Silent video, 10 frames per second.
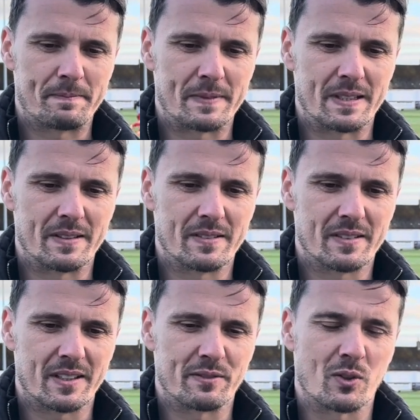that
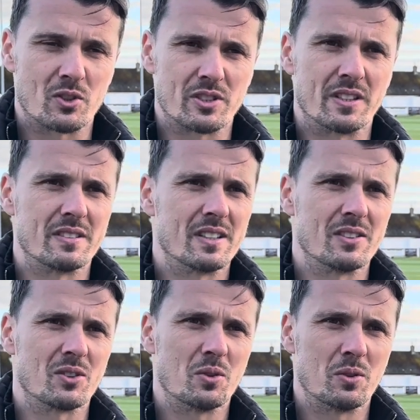unfortunately
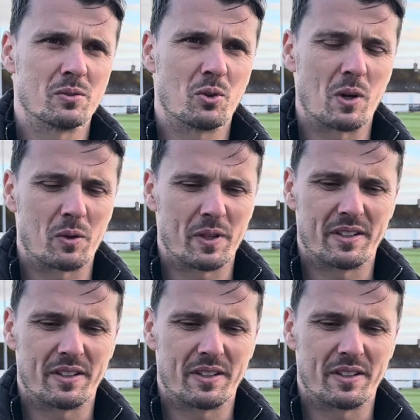didn't go our way.